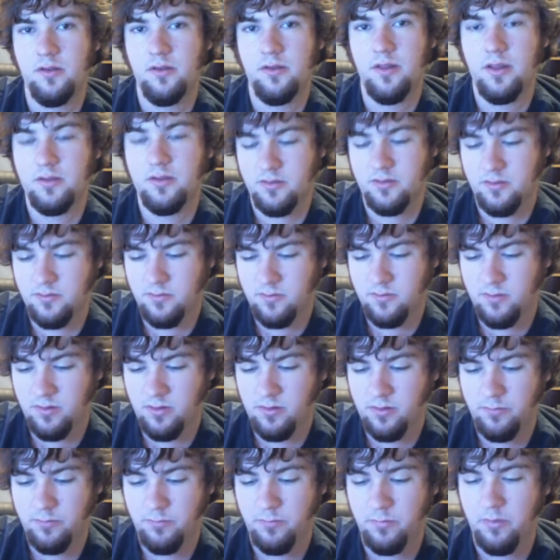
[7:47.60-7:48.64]
That's
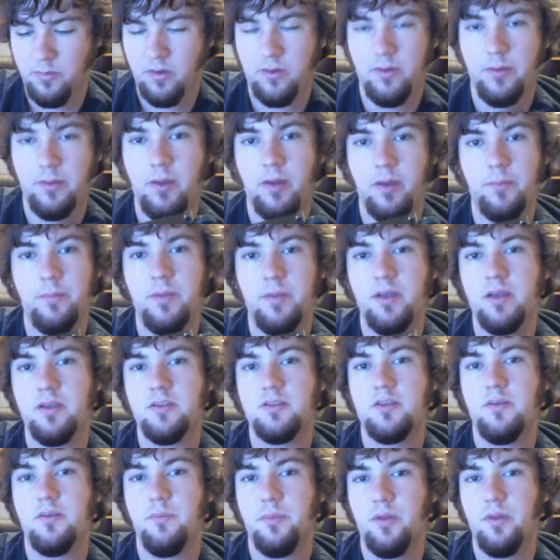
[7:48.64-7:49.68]
probably my
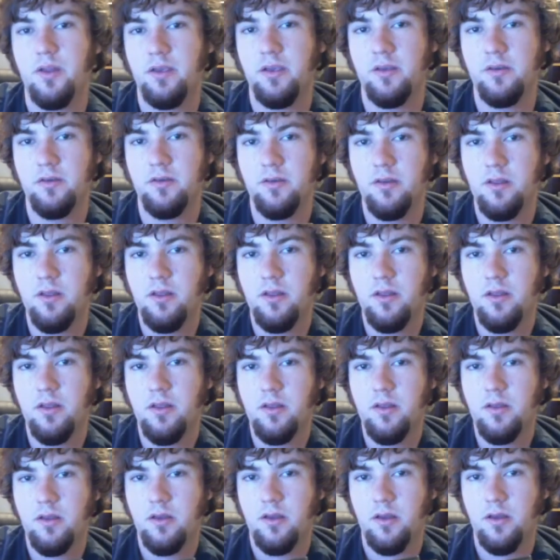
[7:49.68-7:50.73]
biggest complaint
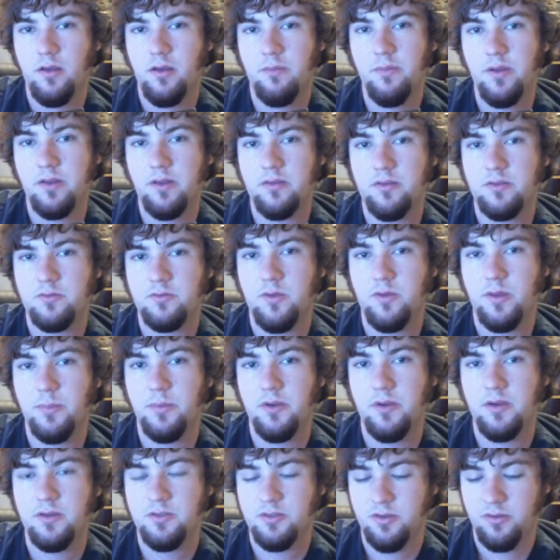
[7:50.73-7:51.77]
about this
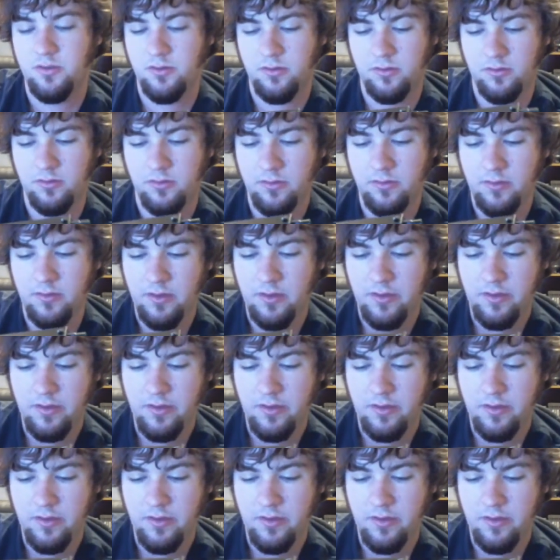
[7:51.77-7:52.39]
weapon in general.